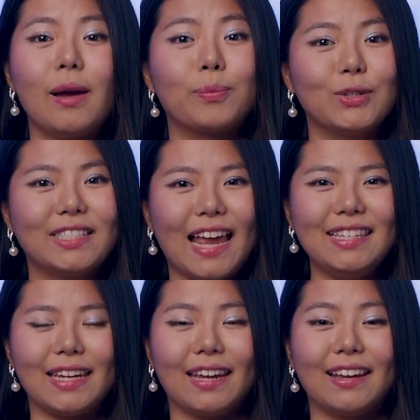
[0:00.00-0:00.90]

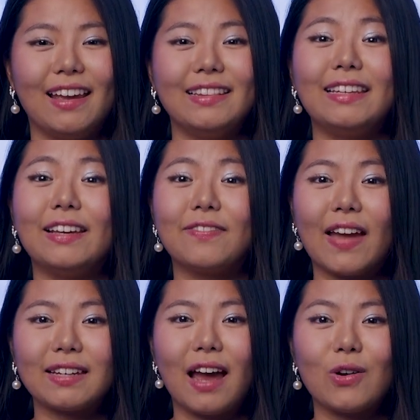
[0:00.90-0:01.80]
presenting the
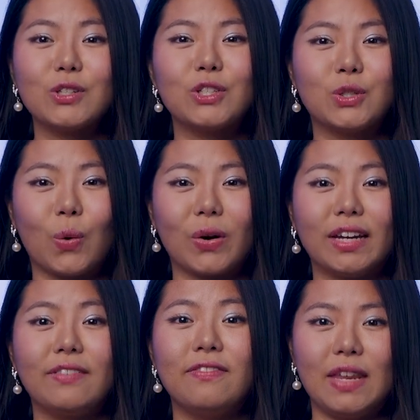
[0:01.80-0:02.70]
Effect House
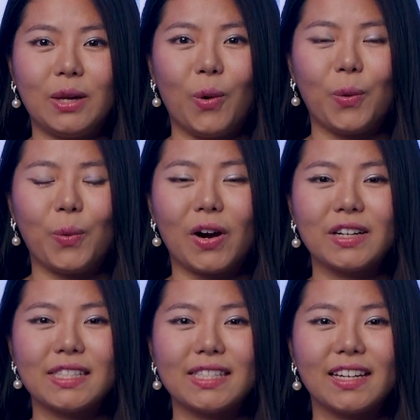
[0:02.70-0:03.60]
Story Video
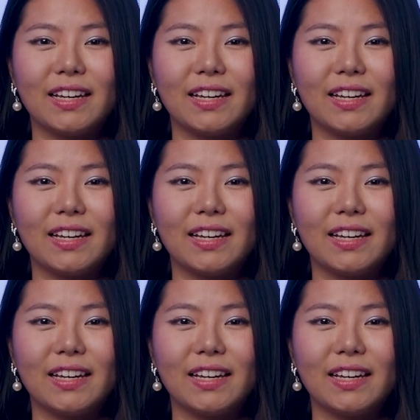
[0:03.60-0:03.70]
Awards.